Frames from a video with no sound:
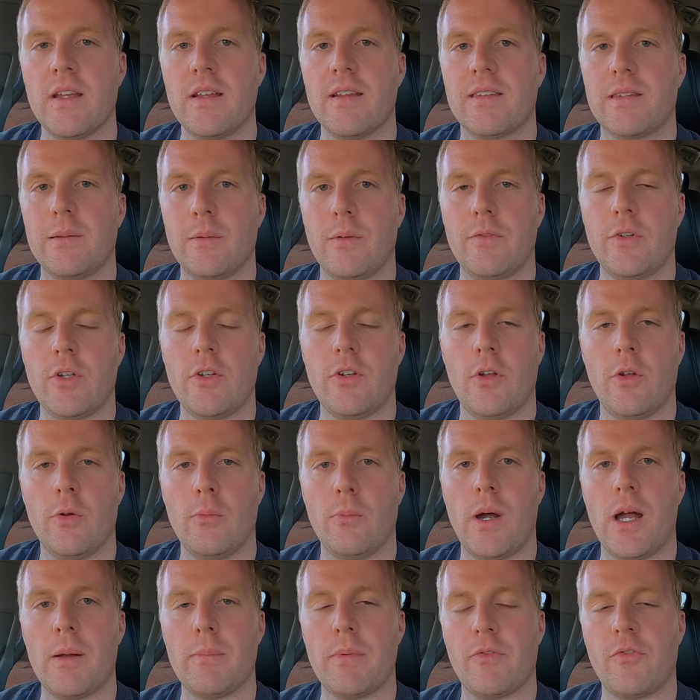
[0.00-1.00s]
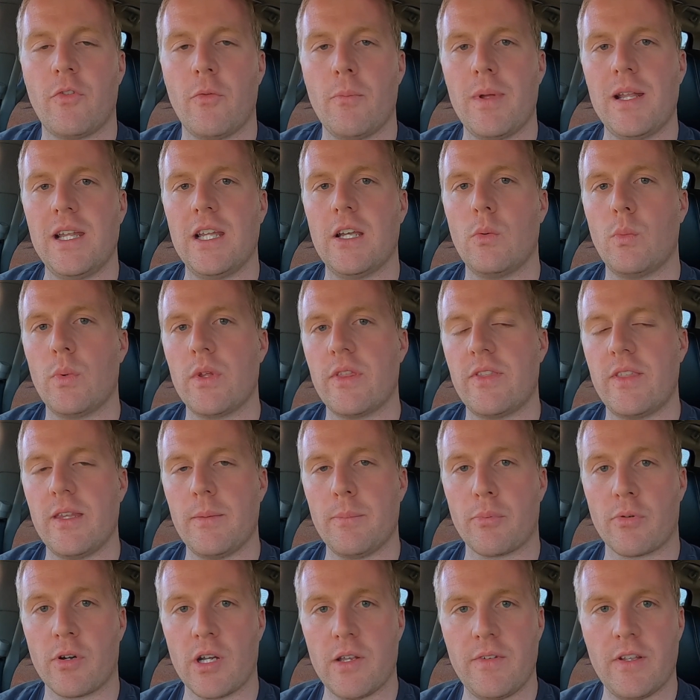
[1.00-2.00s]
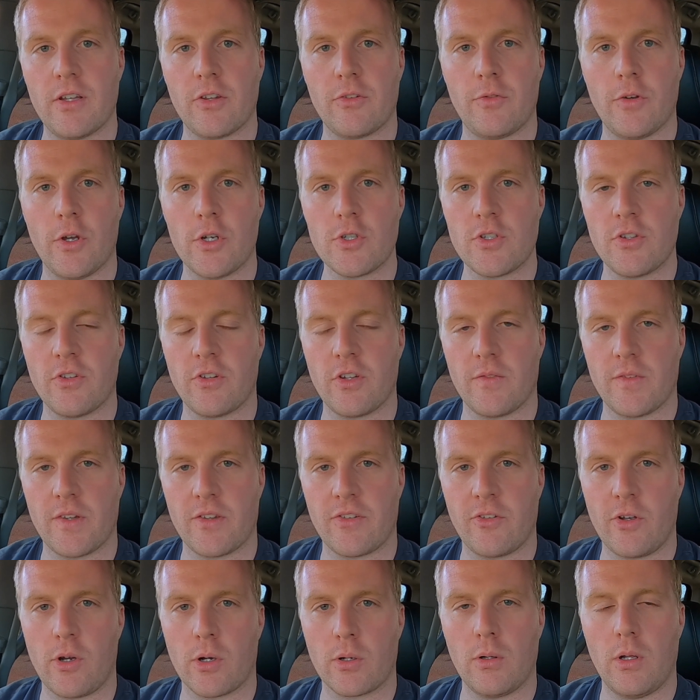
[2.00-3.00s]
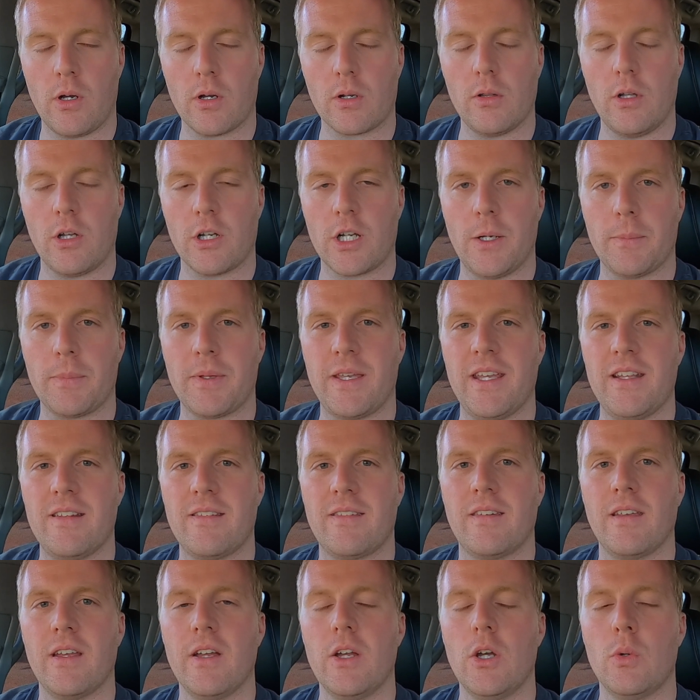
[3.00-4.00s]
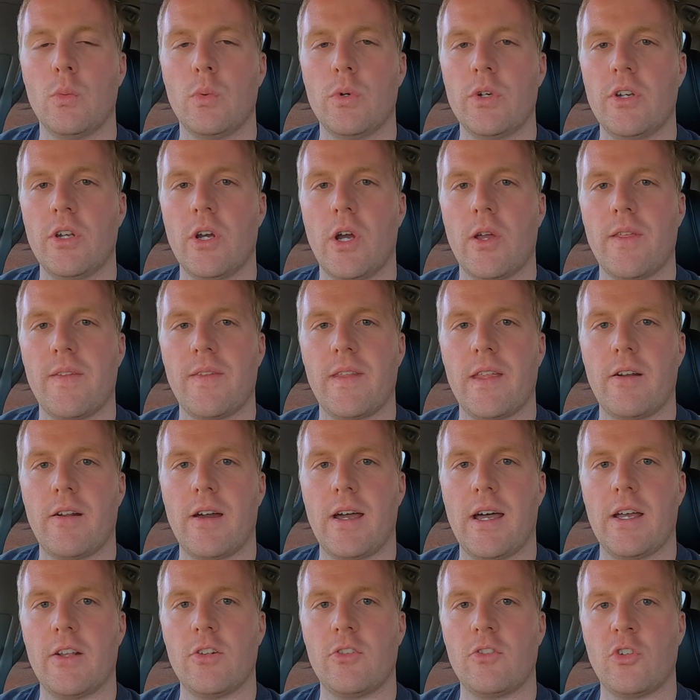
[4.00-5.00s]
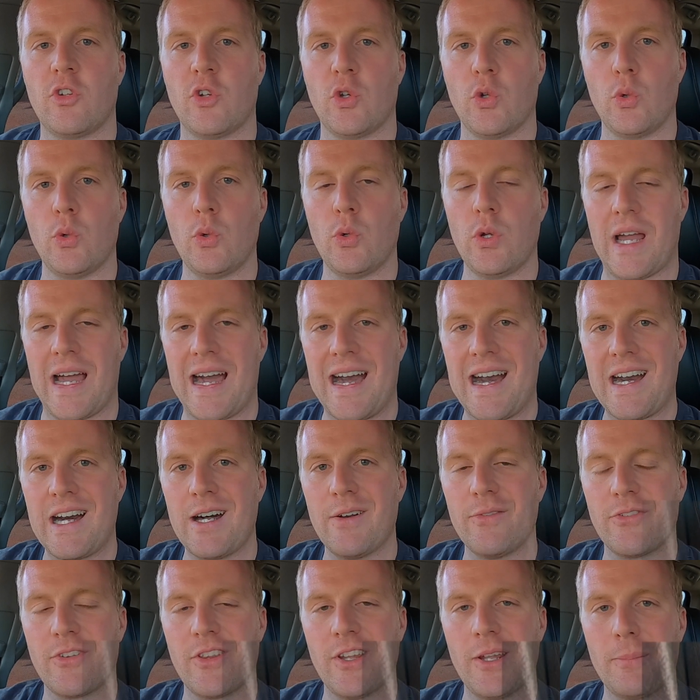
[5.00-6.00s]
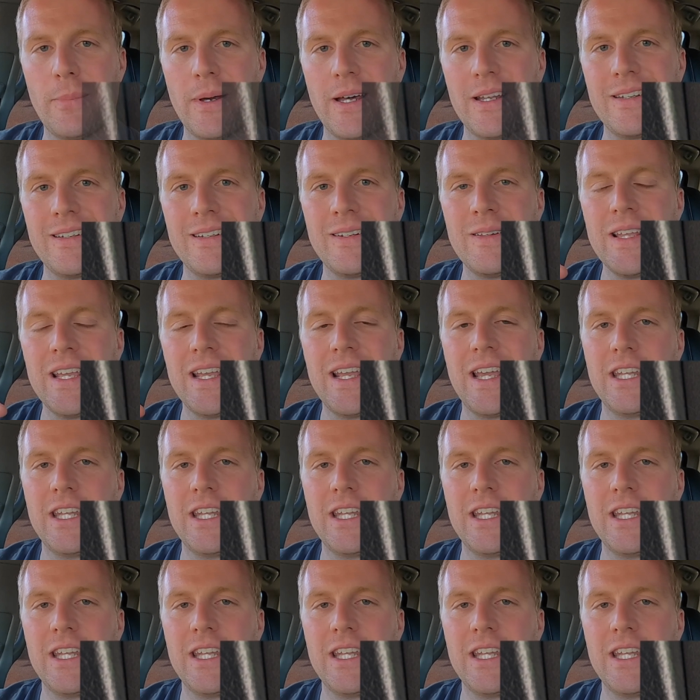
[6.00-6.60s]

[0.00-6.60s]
Some of you who might be familiar with the previous versions of the Stocklock lockup kits would know that there are 2 halves to the button.